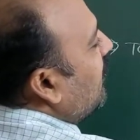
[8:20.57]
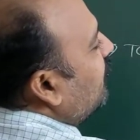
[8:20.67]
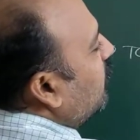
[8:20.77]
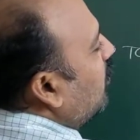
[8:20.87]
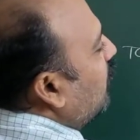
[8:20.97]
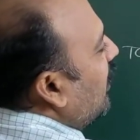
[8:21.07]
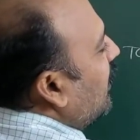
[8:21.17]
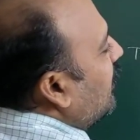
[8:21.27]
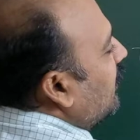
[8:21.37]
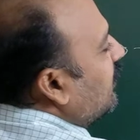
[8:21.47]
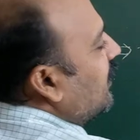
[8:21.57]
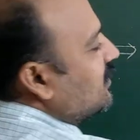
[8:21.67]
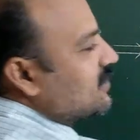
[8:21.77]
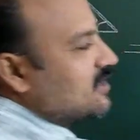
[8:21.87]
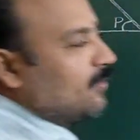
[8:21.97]
by 4? 1. In the
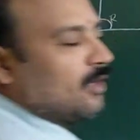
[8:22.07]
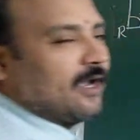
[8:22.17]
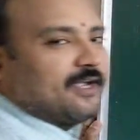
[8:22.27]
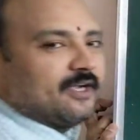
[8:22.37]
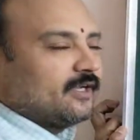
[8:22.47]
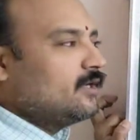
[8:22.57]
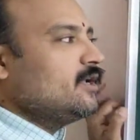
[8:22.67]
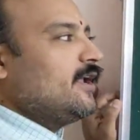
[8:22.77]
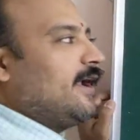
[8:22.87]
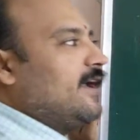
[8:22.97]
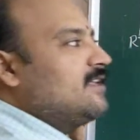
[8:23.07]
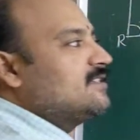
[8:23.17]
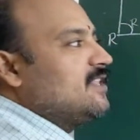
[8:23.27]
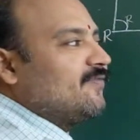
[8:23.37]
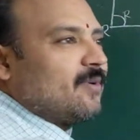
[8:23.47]
next step we'll write it. It
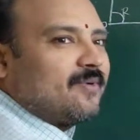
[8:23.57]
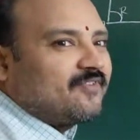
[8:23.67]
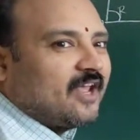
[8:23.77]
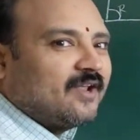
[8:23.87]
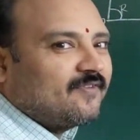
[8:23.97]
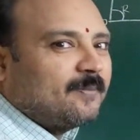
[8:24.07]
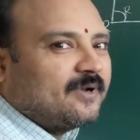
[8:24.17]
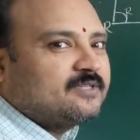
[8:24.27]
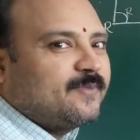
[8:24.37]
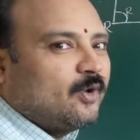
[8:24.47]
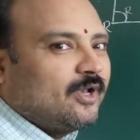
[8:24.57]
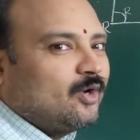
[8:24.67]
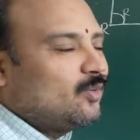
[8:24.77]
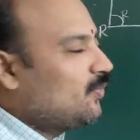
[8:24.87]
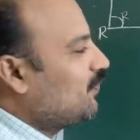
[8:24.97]
is in the form of tan of A plus B only,
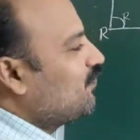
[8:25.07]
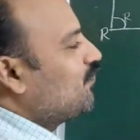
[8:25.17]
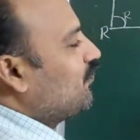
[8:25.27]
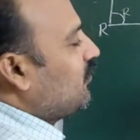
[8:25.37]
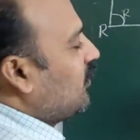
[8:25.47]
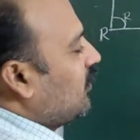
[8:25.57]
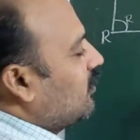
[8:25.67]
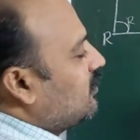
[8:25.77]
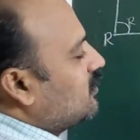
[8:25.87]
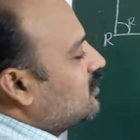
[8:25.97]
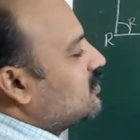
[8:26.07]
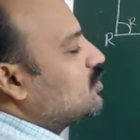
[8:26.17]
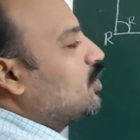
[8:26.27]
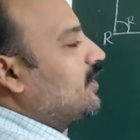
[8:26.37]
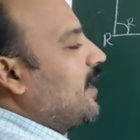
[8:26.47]
no?
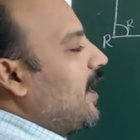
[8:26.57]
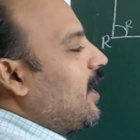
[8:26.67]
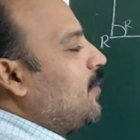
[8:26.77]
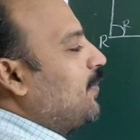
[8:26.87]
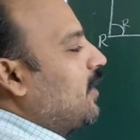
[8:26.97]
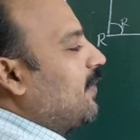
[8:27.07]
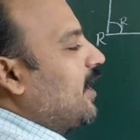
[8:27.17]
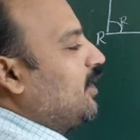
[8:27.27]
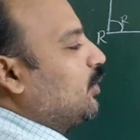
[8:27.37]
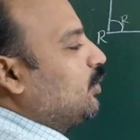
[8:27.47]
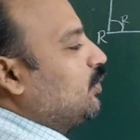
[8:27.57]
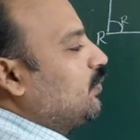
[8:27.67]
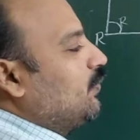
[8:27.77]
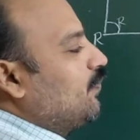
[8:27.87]
So tan P by 2